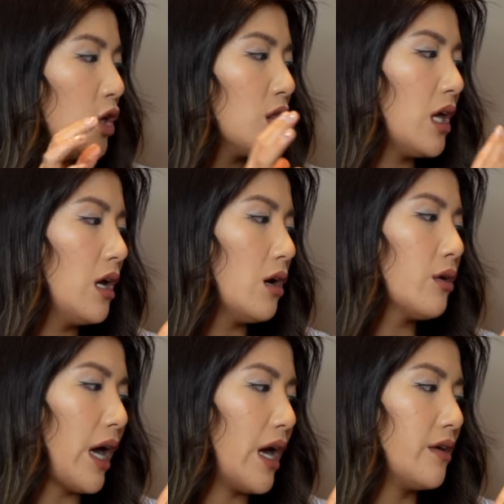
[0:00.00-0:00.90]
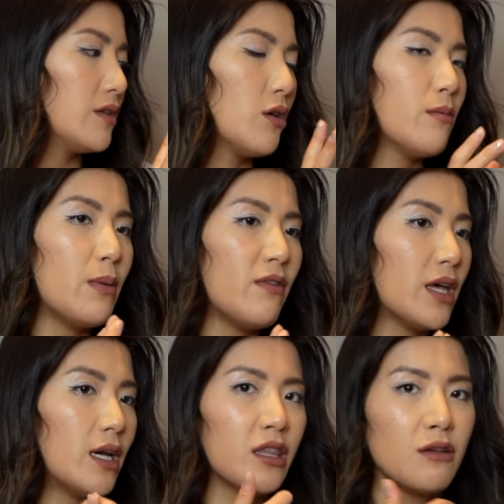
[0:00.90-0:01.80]
You'd think, okay, so maybe if
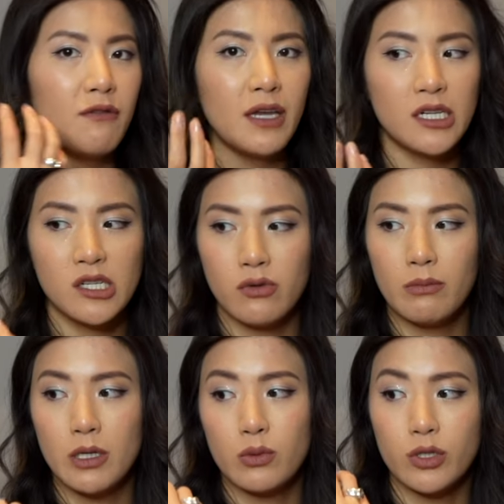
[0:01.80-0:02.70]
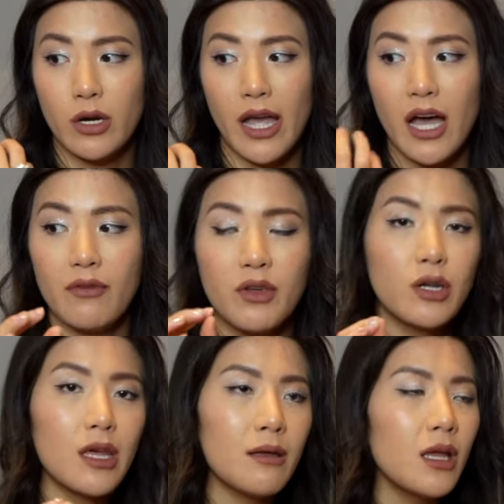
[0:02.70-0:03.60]
they're like the Fila Disruptors, which I have, you
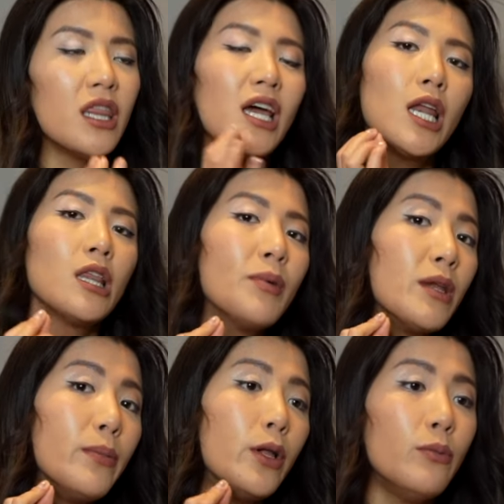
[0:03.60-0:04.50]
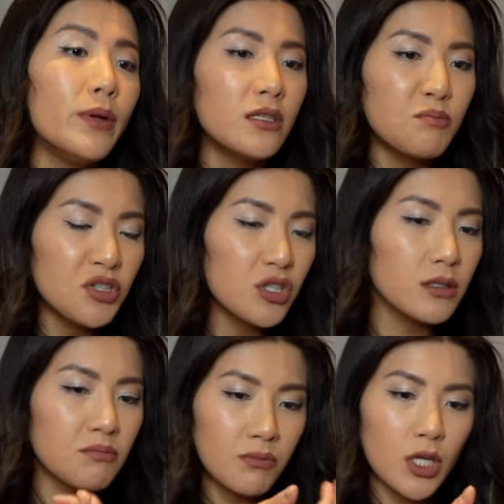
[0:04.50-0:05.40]
know, they're a little bit of bulbous, but
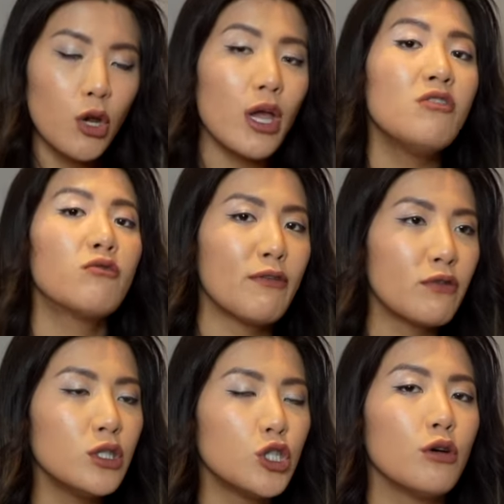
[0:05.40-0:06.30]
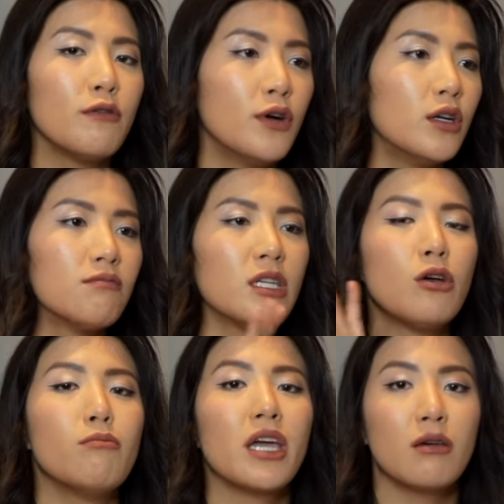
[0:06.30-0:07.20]
just, you know, in reference to your foot, they
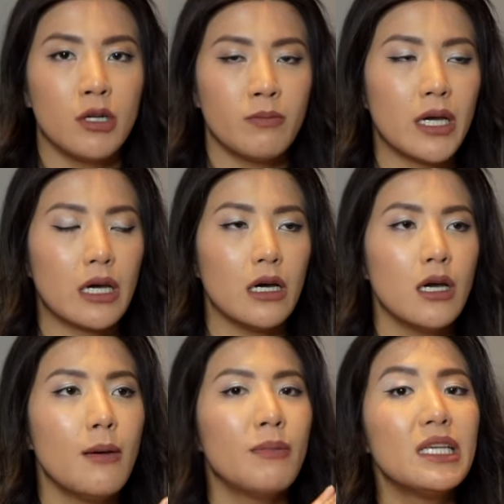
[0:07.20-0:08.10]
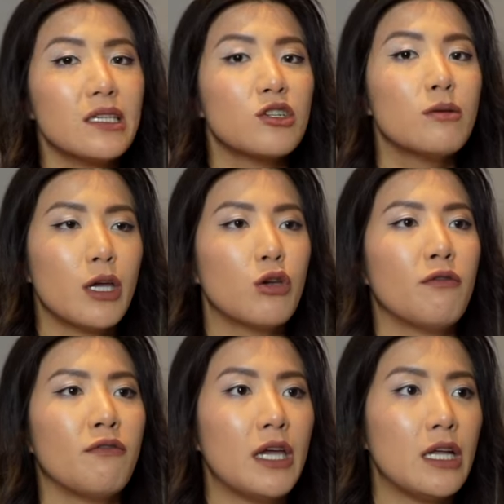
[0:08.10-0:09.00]
don't make them look bigger. These actually make your
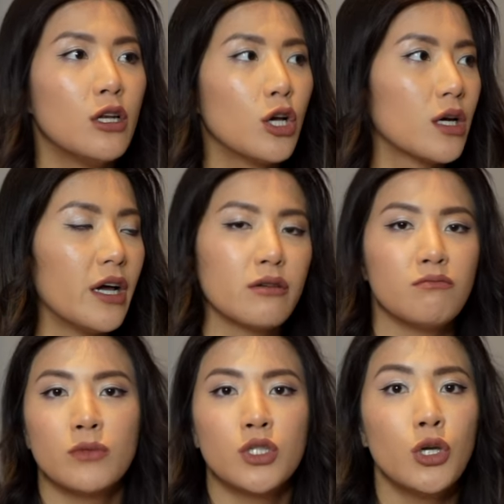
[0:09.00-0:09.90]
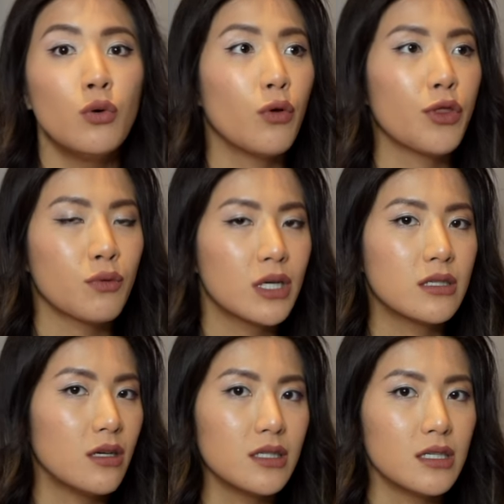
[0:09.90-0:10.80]
feet look like two or three
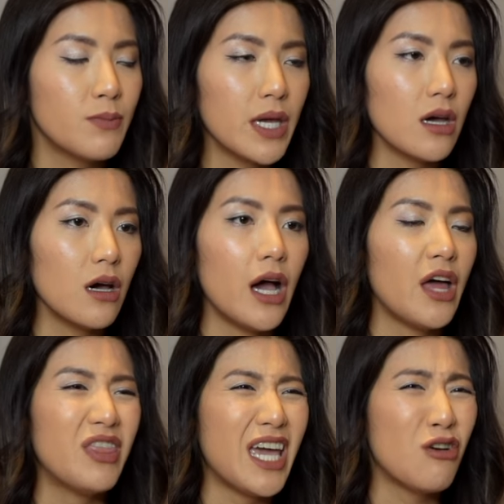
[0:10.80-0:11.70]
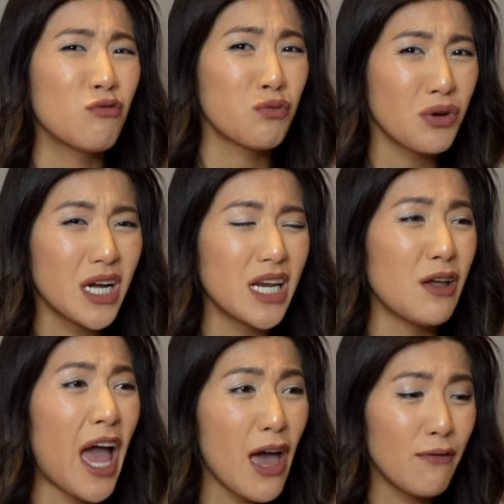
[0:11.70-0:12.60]
sizes bigger, and they are really
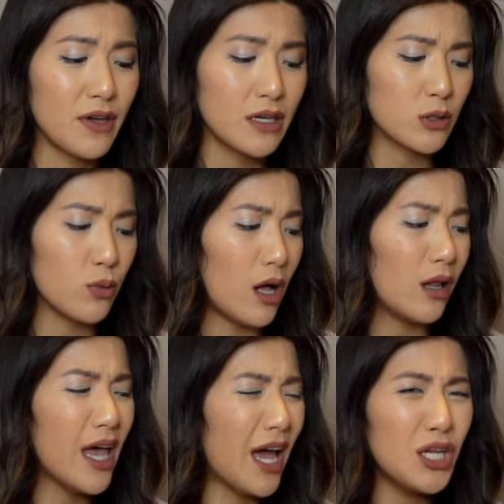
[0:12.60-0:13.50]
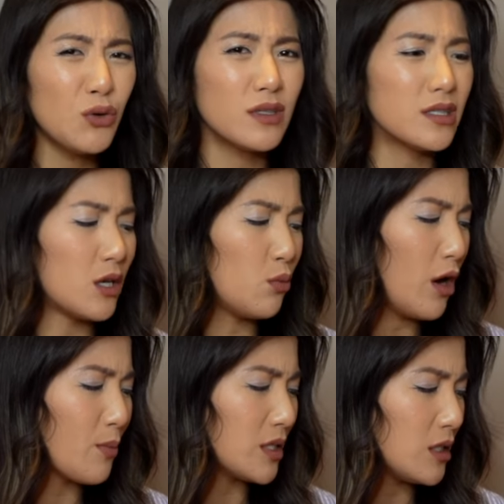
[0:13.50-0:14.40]
heavy as well. You can see
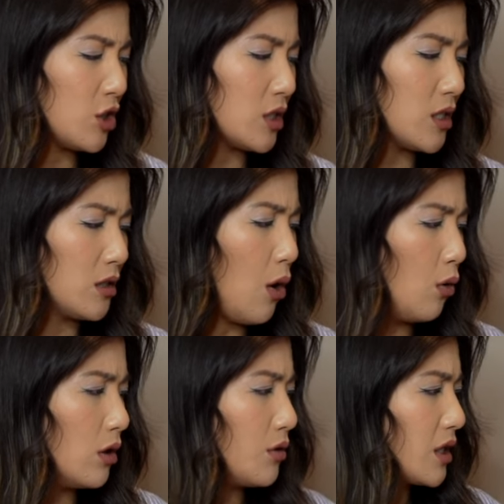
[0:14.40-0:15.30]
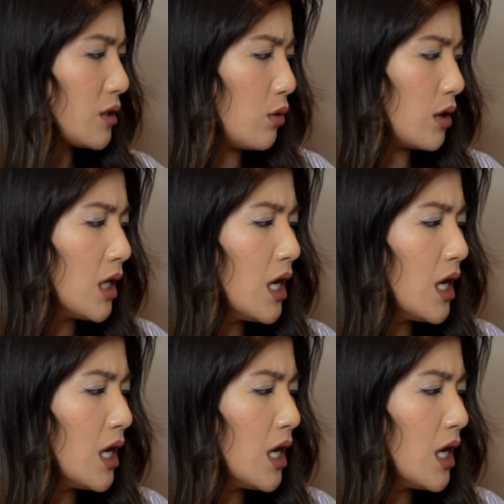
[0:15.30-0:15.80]
why, because it's just sole on this one,